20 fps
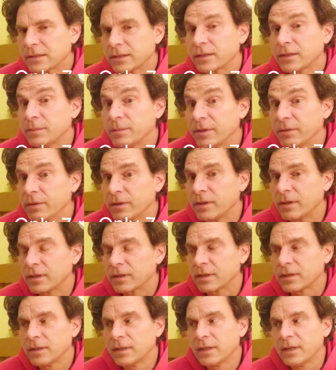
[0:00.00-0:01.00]
Could be
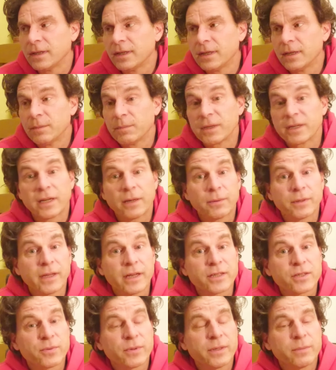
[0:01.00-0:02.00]
wrong. But I would
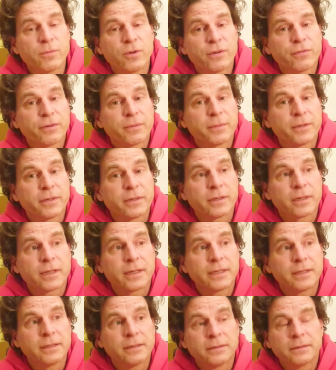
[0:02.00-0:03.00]
like to read more from her.
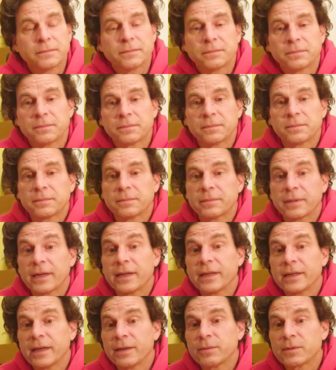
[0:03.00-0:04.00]

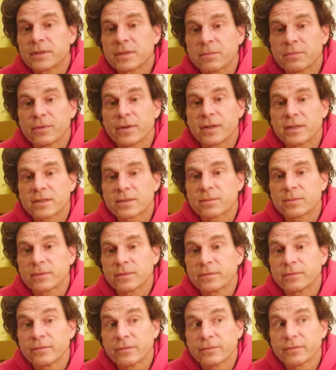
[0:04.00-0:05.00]
I was impressed,
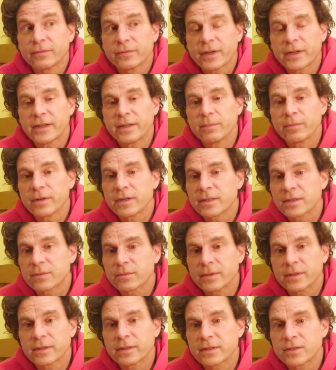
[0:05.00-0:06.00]
very impressed
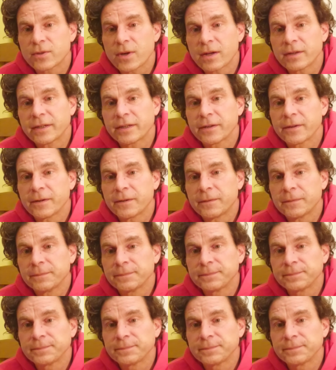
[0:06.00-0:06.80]
with The Drowning Girl.